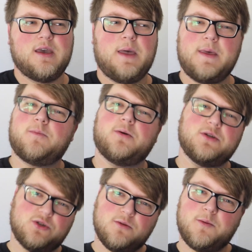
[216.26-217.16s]
and then
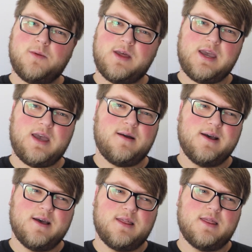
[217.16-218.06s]
presumably
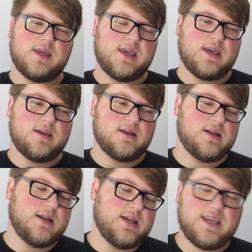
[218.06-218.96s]
the
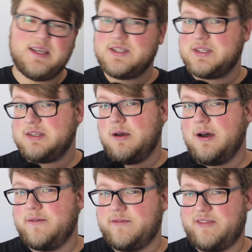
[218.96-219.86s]
niece
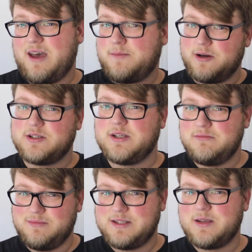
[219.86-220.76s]
of that
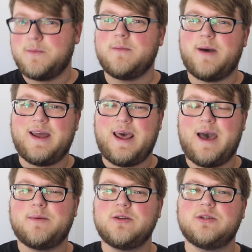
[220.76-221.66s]
person that something bad
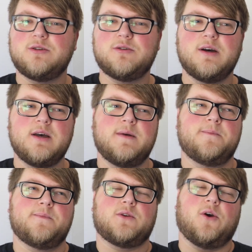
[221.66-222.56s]
happened to
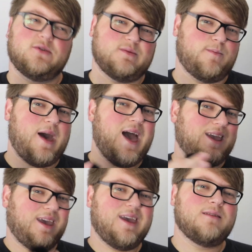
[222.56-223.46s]
goes
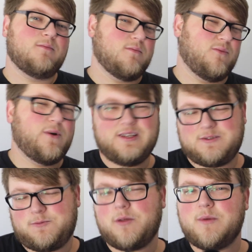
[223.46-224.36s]
back in what
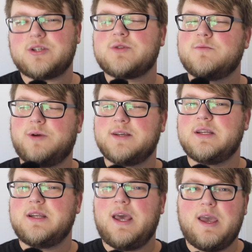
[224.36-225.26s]
is pretty much
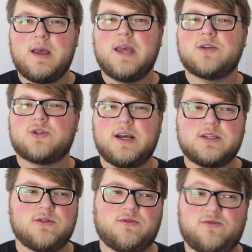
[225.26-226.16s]
present day and
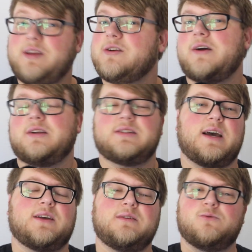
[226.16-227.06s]
tries to figure out
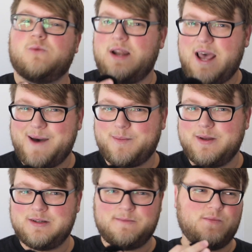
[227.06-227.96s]
exactly what
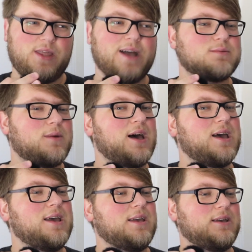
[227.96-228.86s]
happened. That's
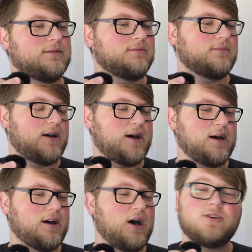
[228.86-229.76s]
my
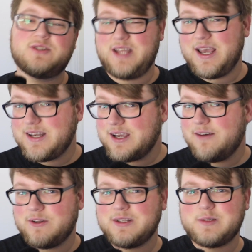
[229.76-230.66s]
understanding
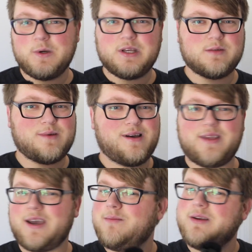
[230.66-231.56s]
of what this book is
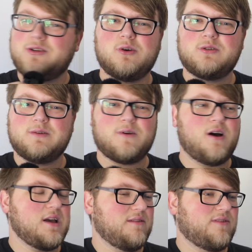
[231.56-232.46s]
about. That could be totally
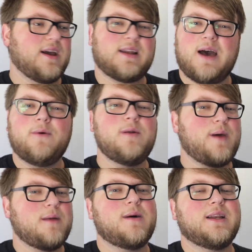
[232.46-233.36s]
wrong. In fact, I would
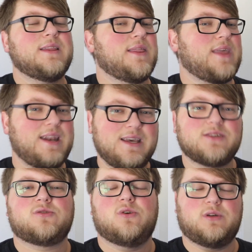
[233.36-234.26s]
bet money that that
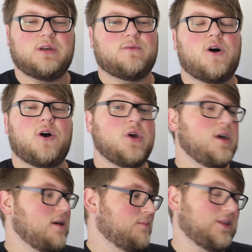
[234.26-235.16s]
is totally wrong,
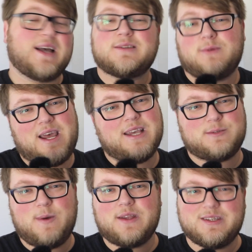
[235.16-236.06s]
but that's what I
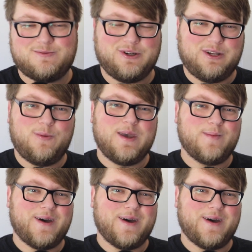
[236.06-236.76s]
expect this book to be